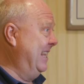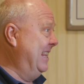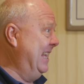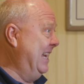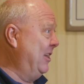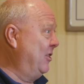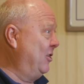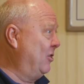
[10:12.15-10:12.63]
than
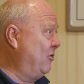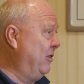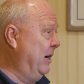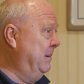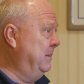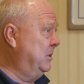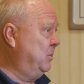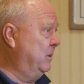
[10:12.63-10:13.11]
the other
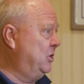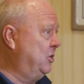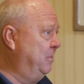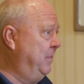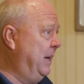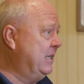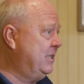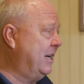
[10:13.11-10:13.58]
creams, which are
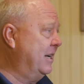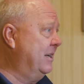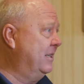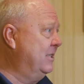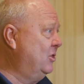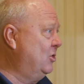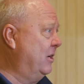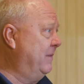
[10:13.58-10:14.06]
based on
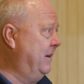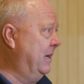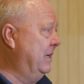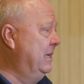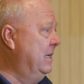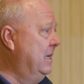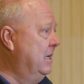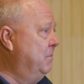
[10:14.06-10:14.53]
sort of
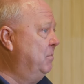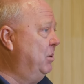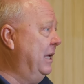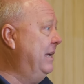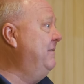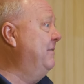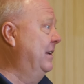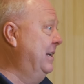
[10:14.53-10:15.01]
a
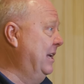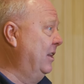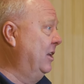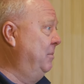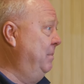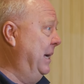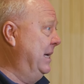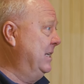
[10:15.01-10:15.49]
plain
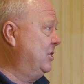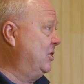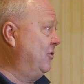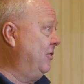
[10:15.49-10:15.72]
vanilla-based